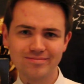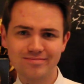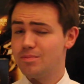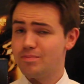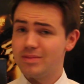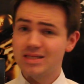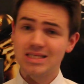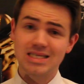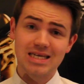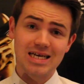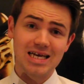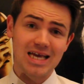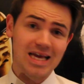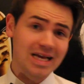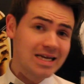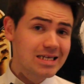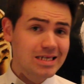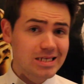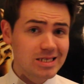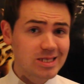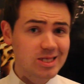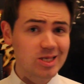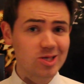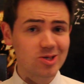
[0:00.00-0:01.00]
Mr.
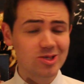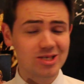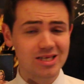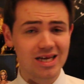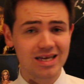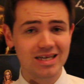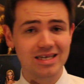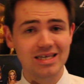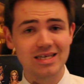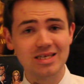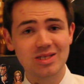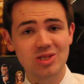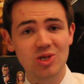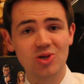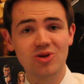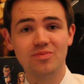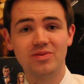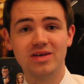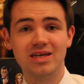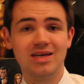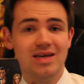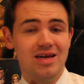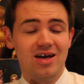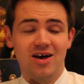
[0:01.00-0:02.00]
Hinks looks like he's gonna
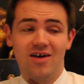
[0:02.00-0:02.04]
be